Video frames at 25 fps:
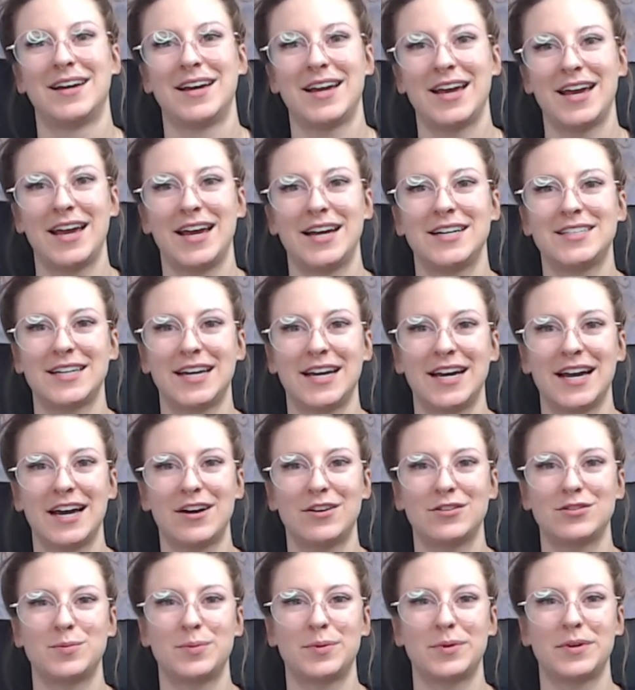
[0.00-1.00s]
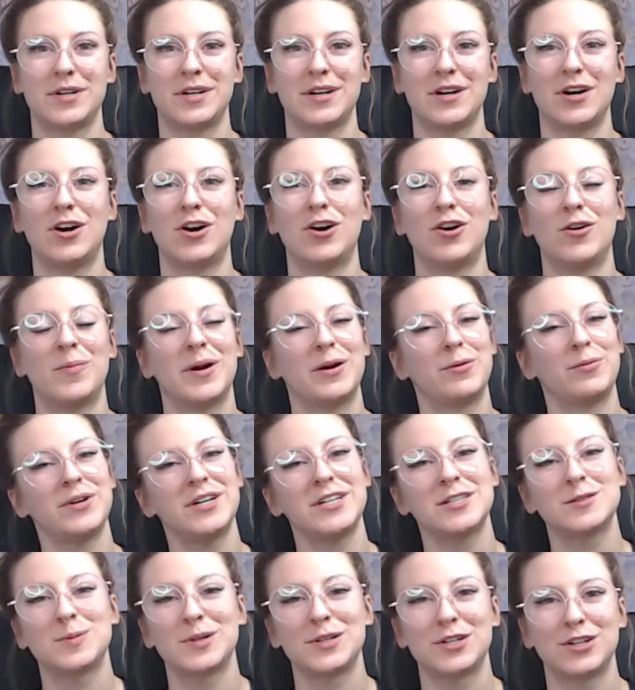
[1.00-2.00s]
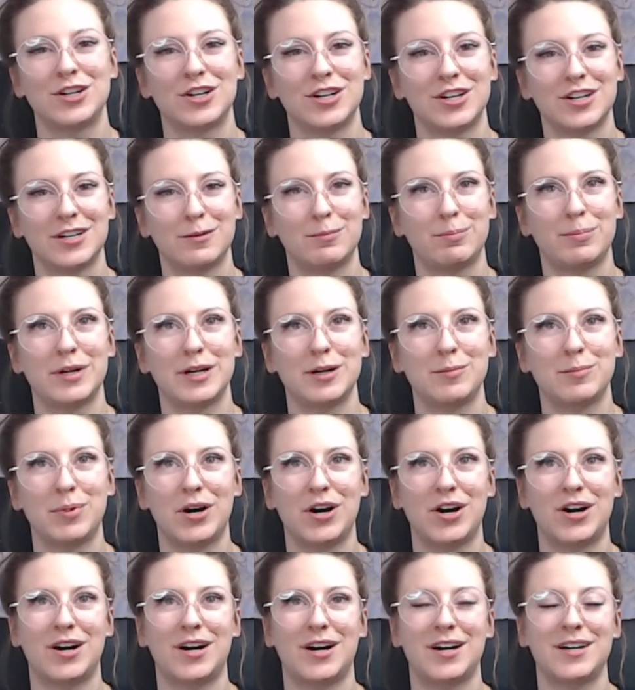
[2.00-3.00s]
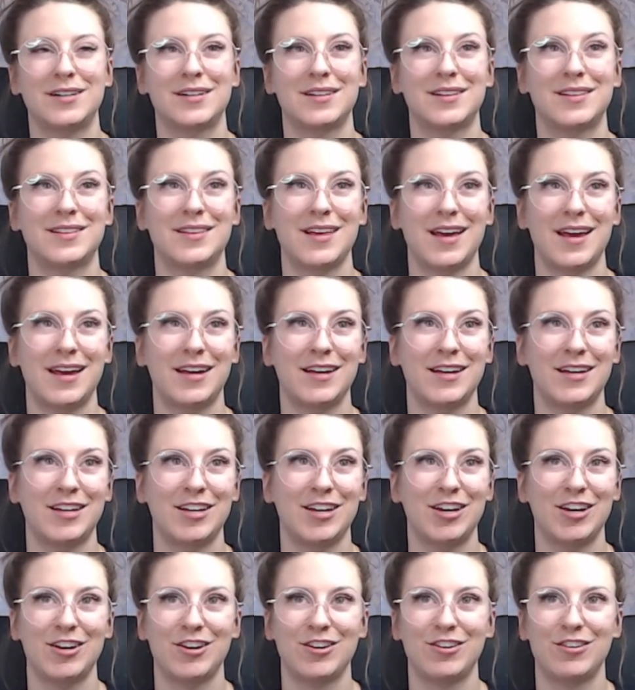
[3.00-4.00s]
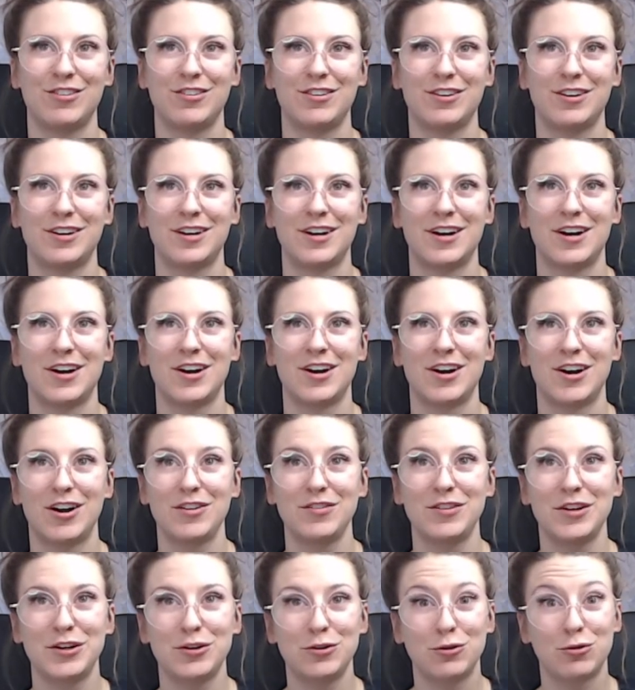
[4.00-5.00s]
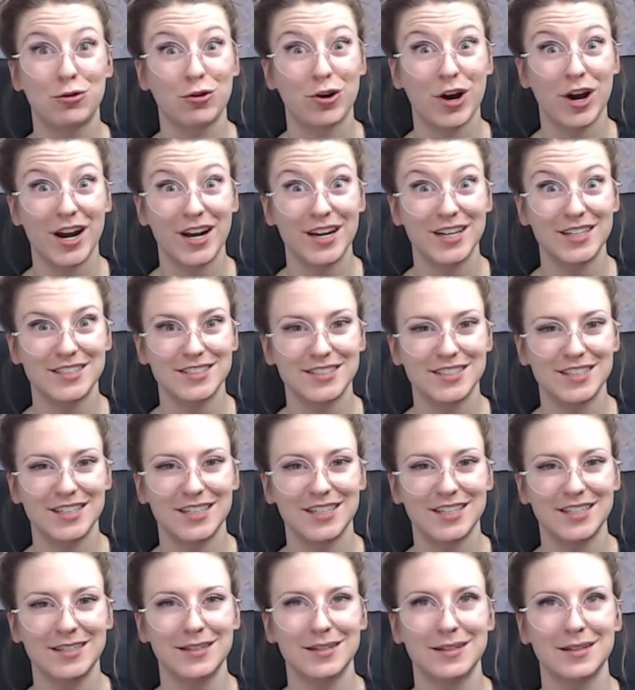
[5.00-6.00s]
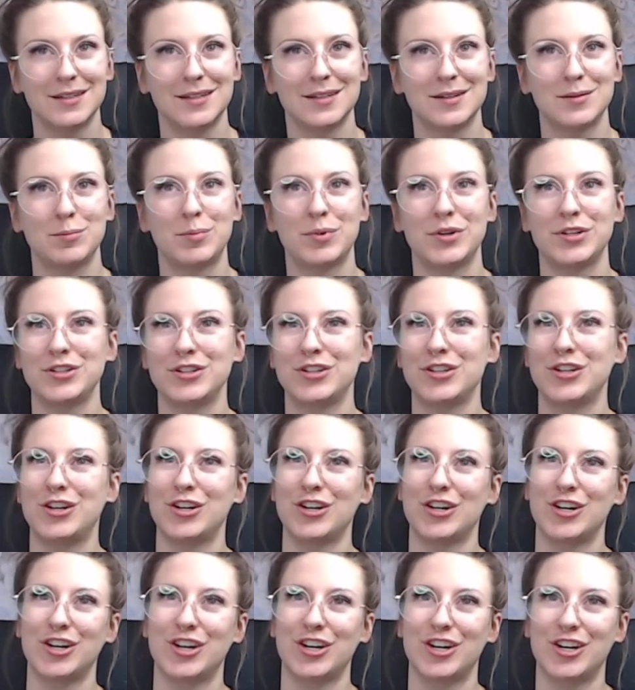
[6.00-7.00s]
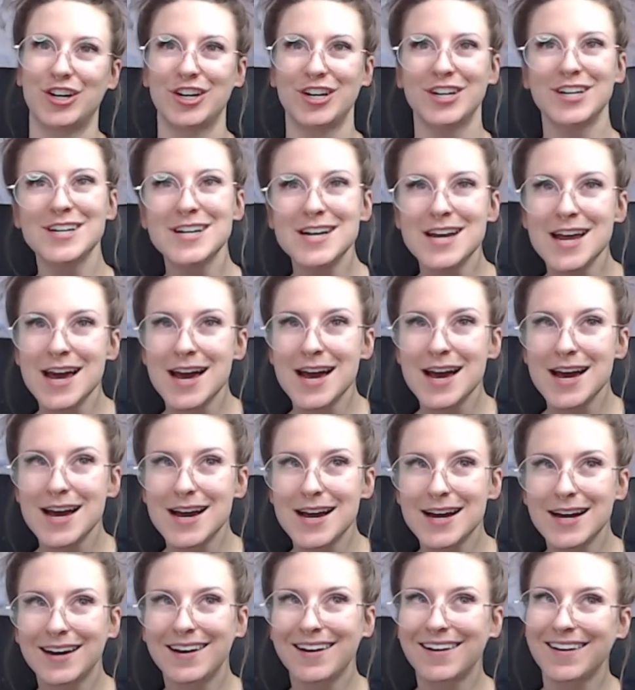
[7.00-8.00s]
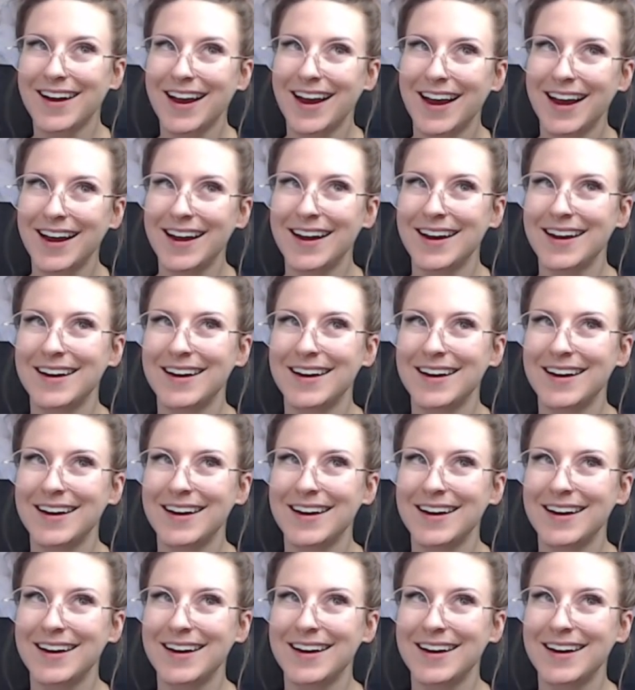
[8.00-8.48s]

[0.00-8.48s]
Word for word: Hey Tay, how's been? Oh, my week's been good. Big pot. Thank you. A little crazy, but good. Okay.